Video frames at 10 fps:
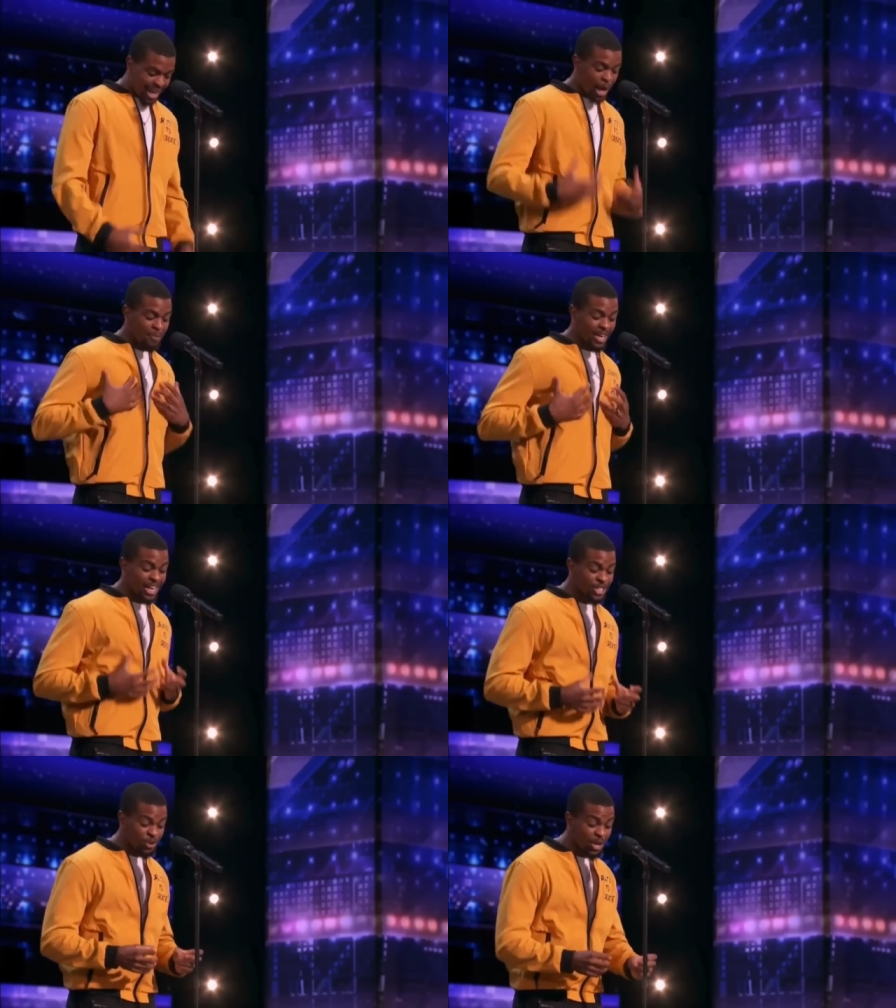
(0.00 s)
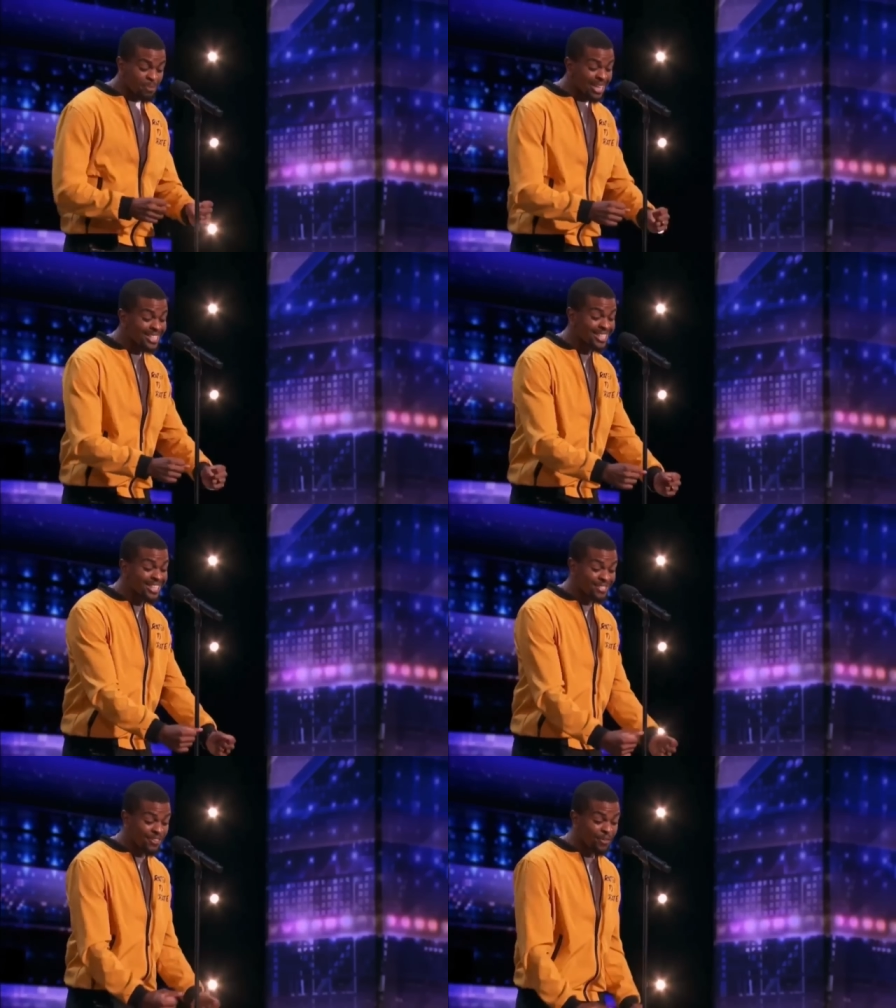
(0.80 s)
how about I trade my six
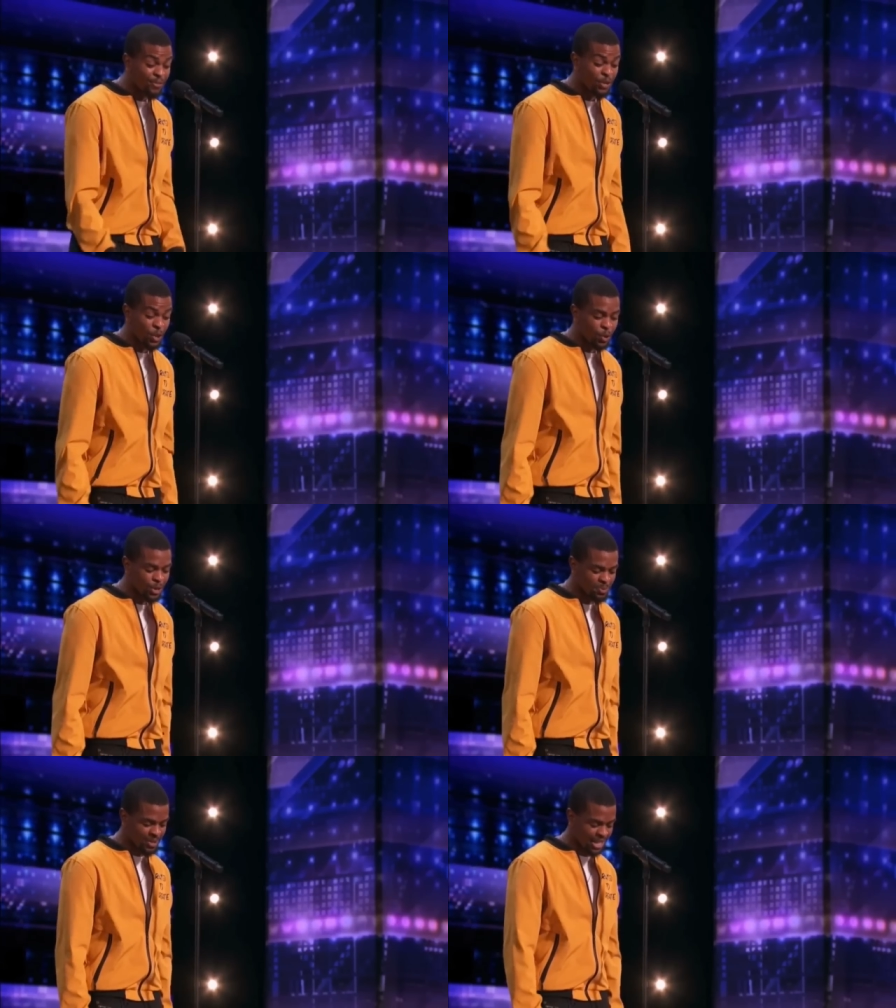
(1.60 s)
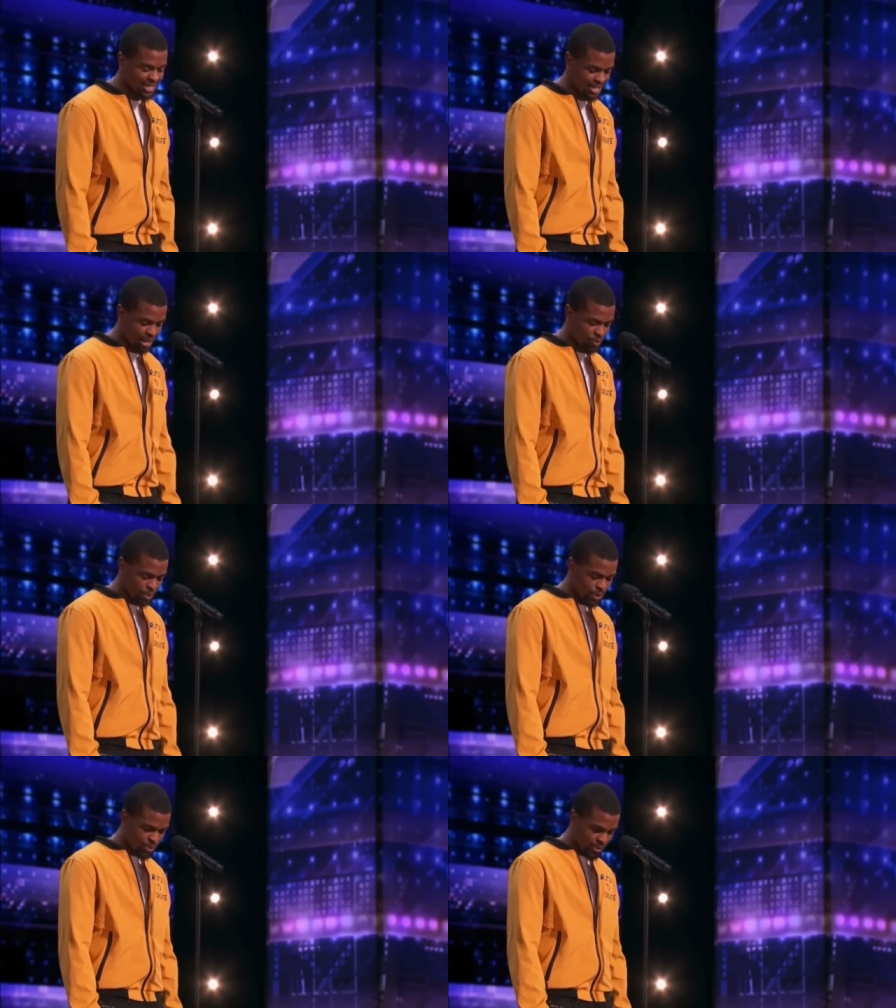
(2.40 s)
feet for yours, but that's not
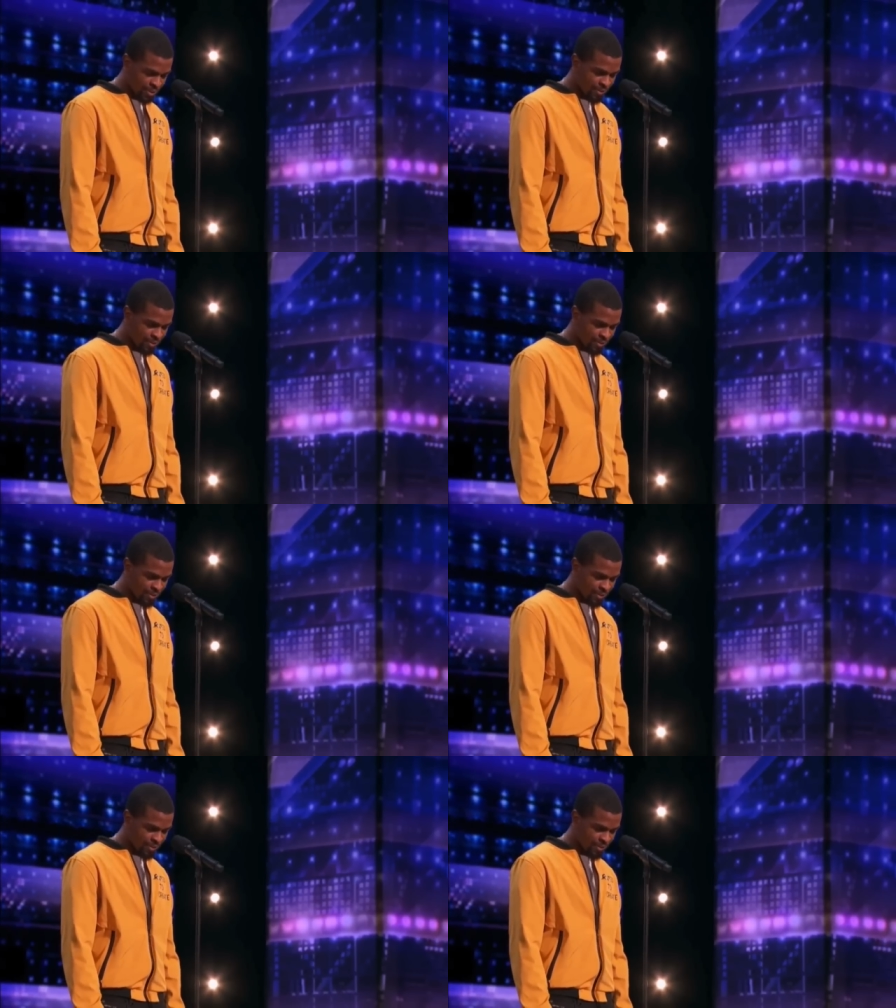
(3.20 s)
real.